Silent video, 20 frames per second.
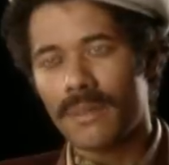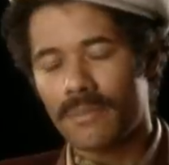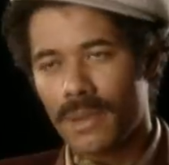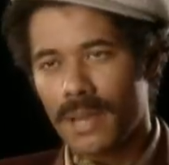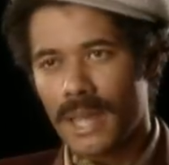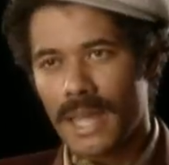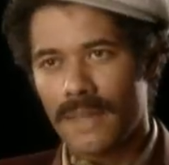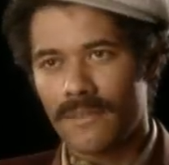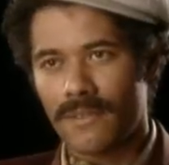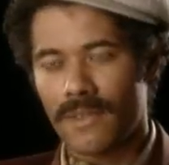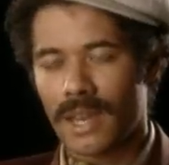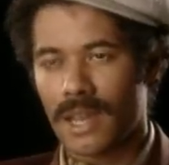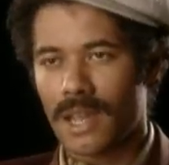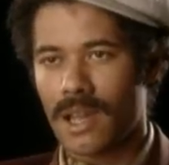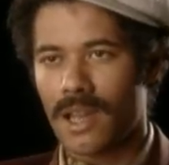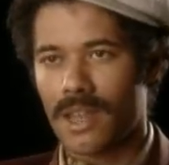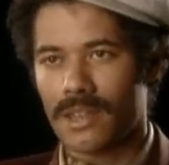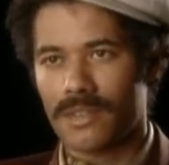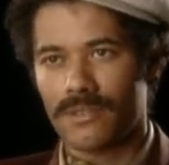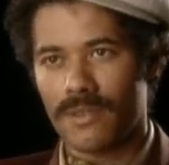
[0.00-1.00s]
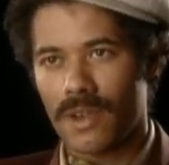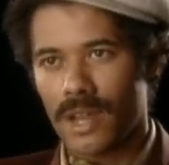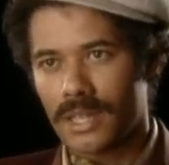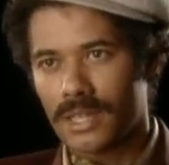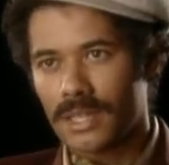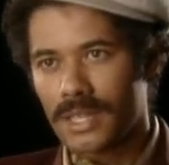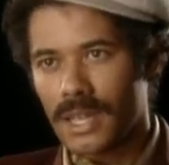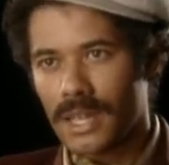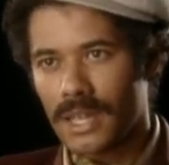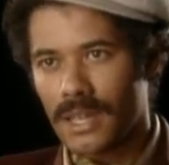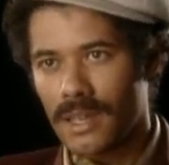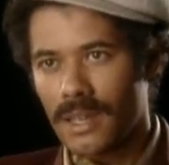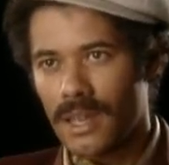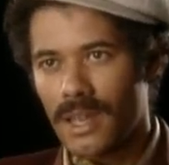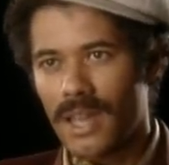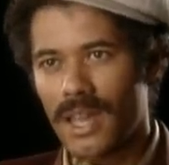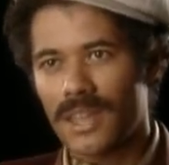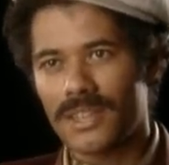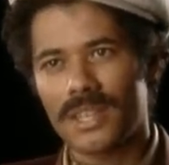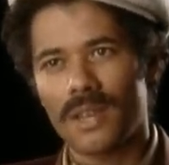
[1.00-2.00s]
believer in Garth's writing,
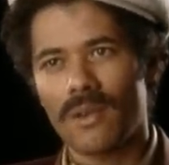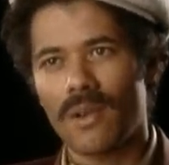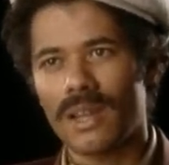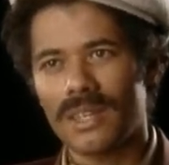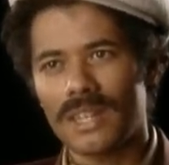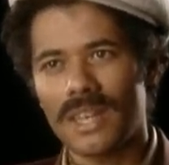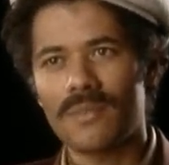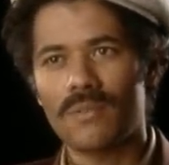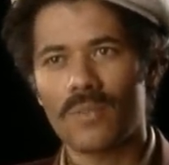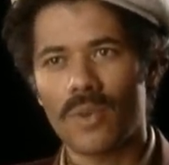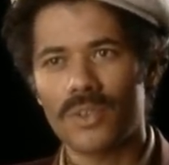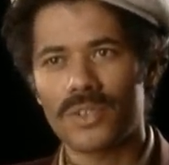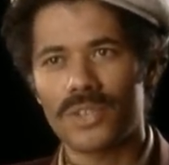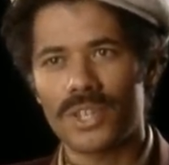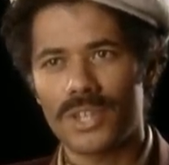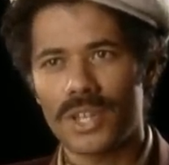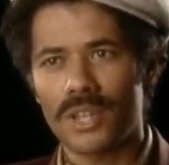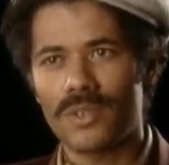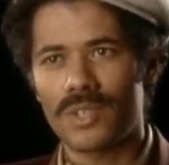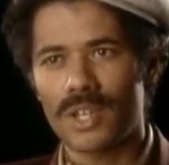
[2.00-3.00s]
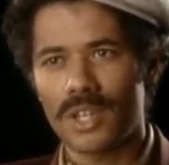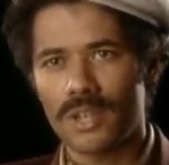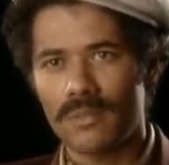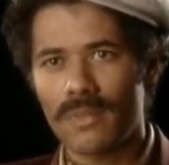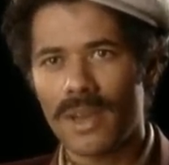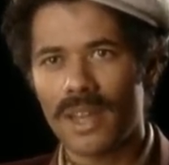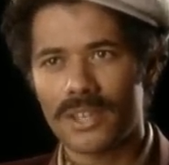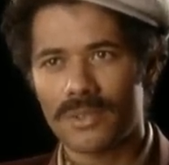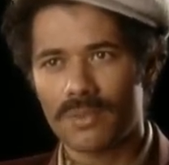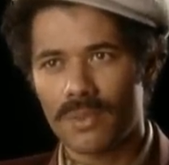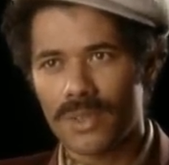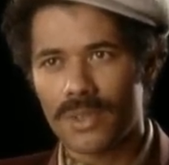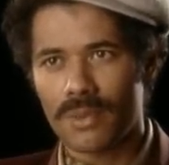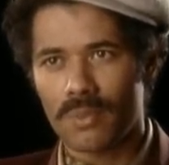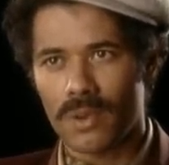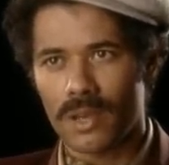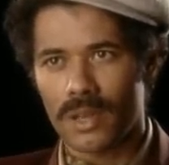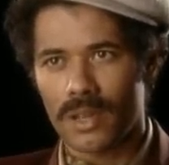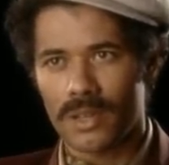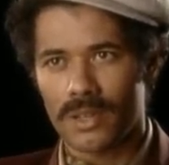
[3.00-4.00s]
and so I didn't want to do too much with the
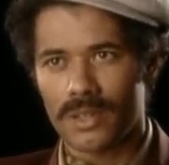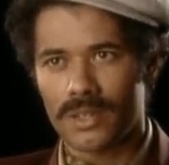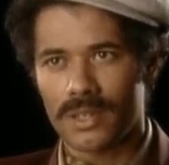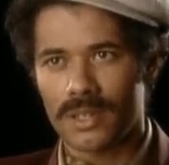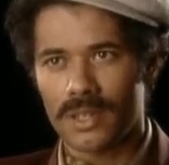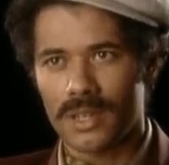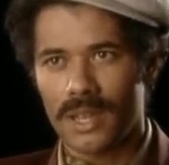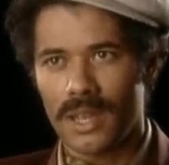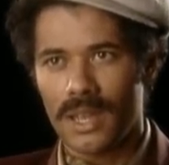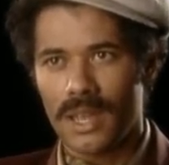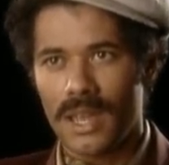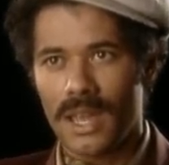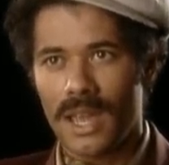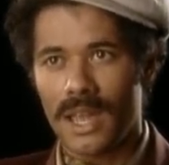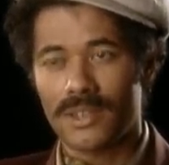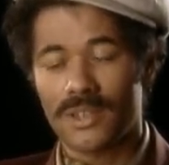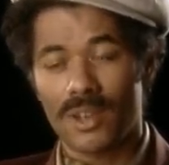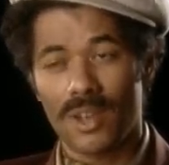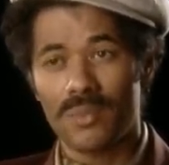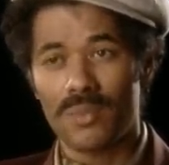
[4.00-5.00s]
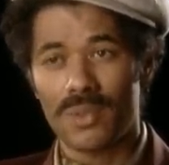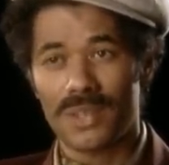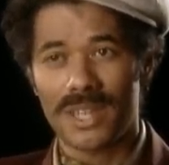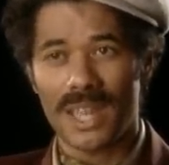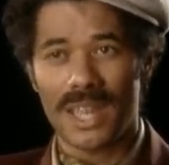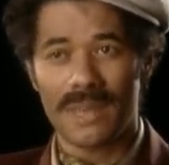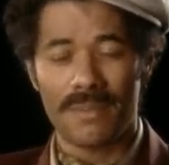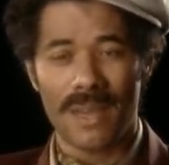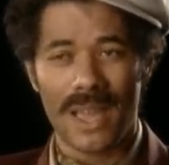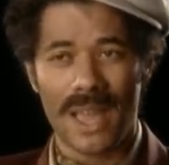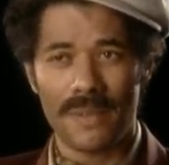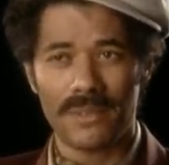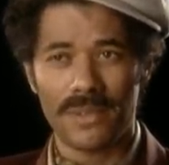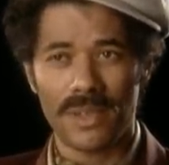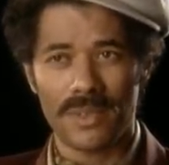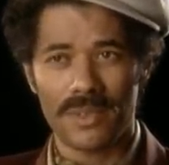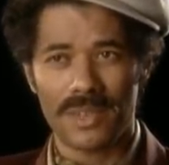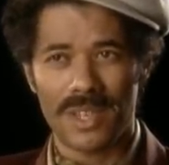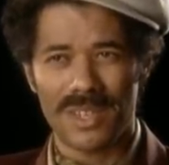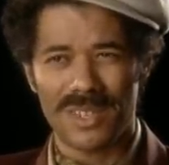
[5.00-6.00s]
words. And Todd was saying perhaps I
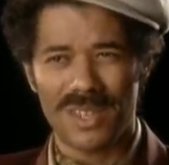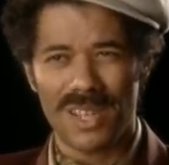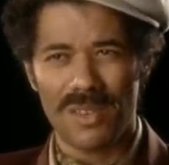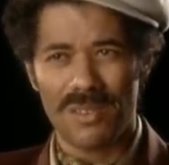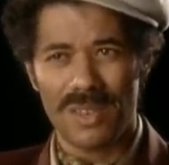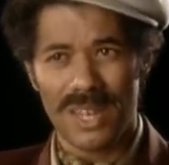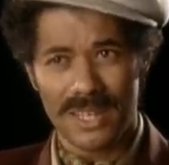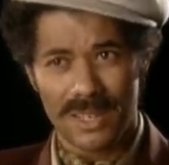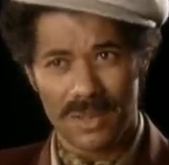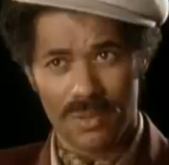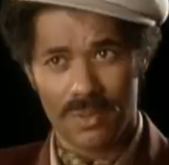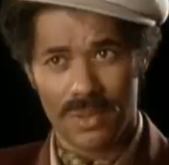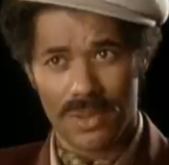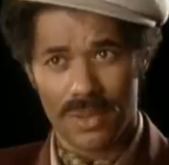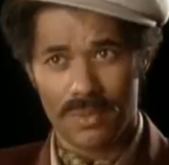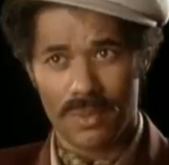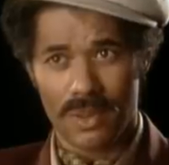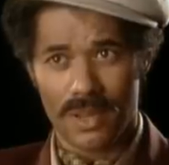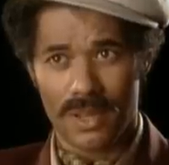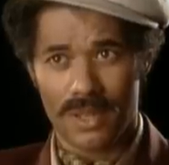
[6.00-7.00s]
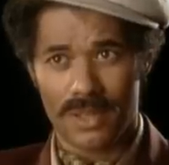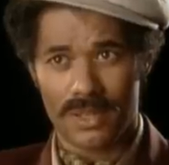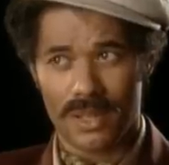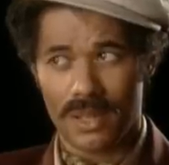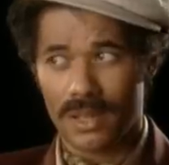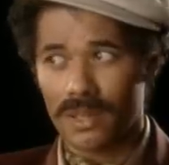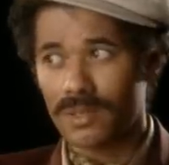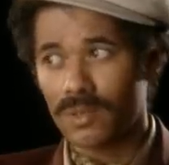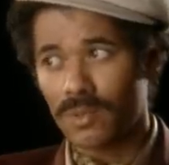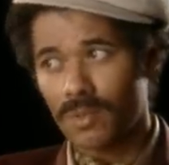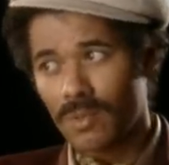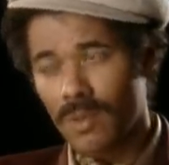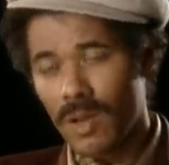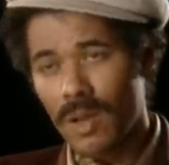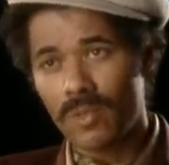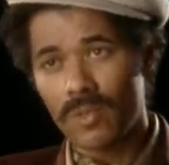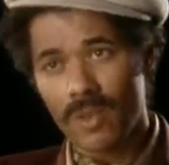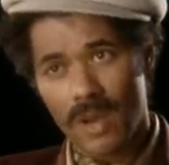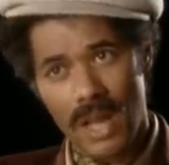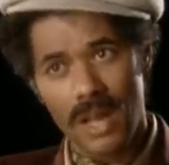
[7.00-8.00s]
was doing too little with the words. And I thought,
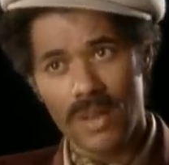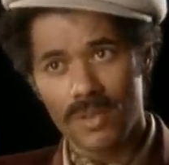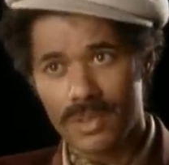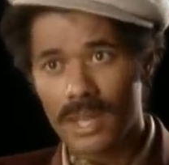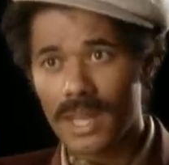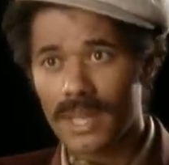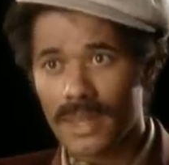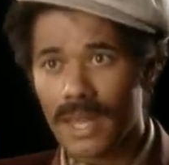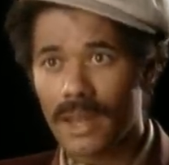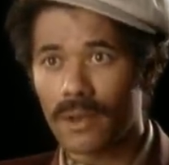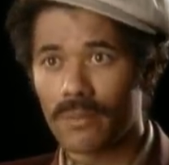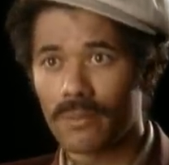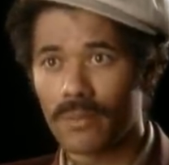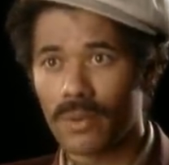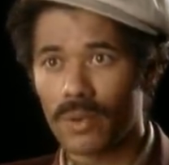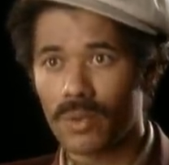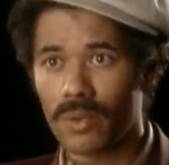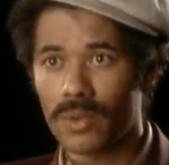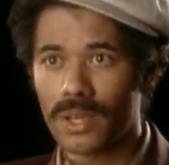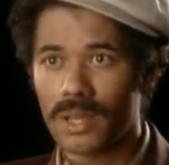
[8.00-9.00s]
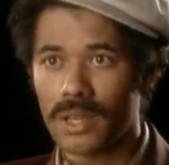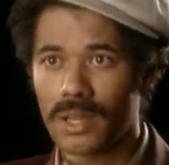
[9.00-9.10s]
all right, I'll take that on board.